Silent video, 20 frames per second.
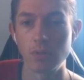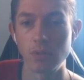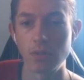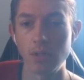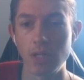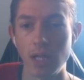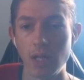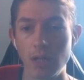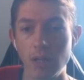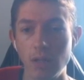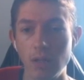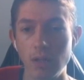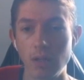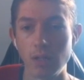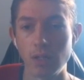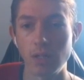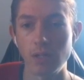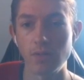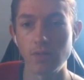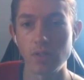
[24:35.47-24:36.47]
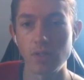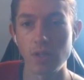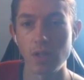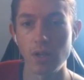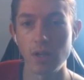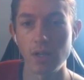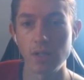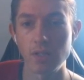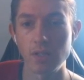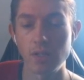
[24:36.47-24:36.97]
That'll give us
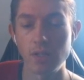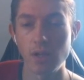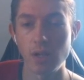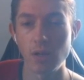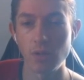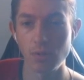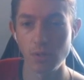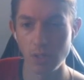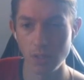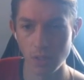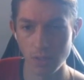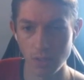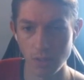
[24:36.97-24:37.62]
our Esadari.